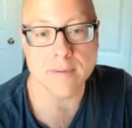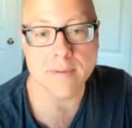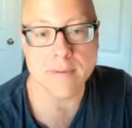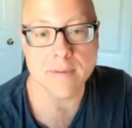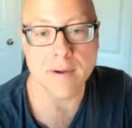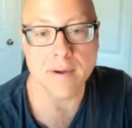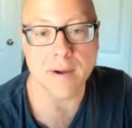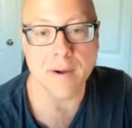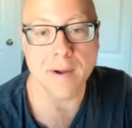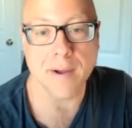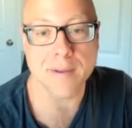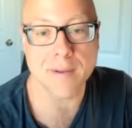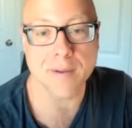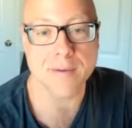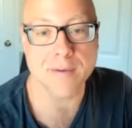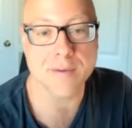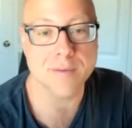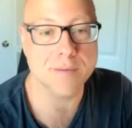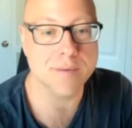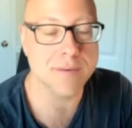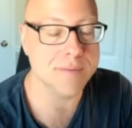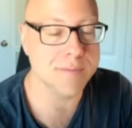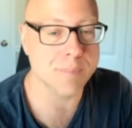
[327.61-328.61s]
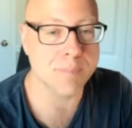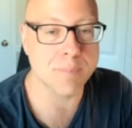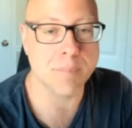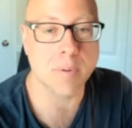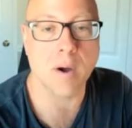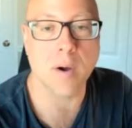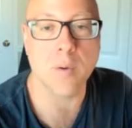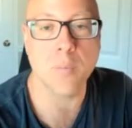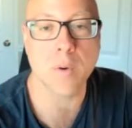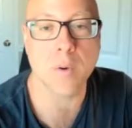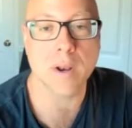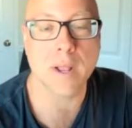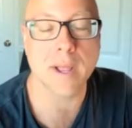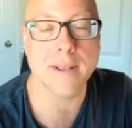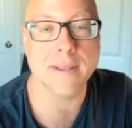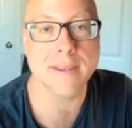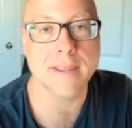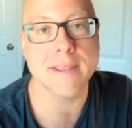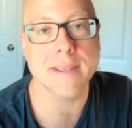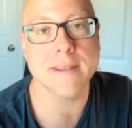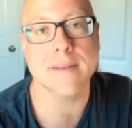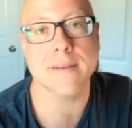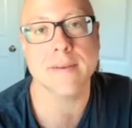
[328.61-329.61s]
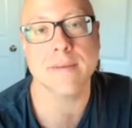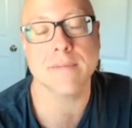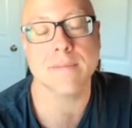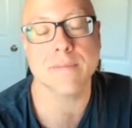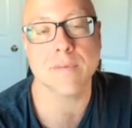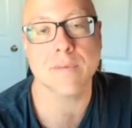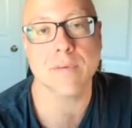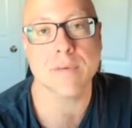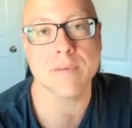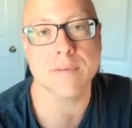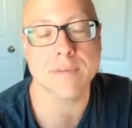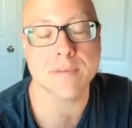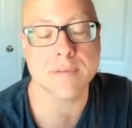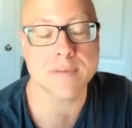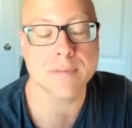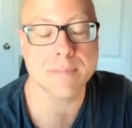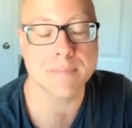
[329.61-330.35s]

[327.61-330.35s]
I could have just bought what I needed at first,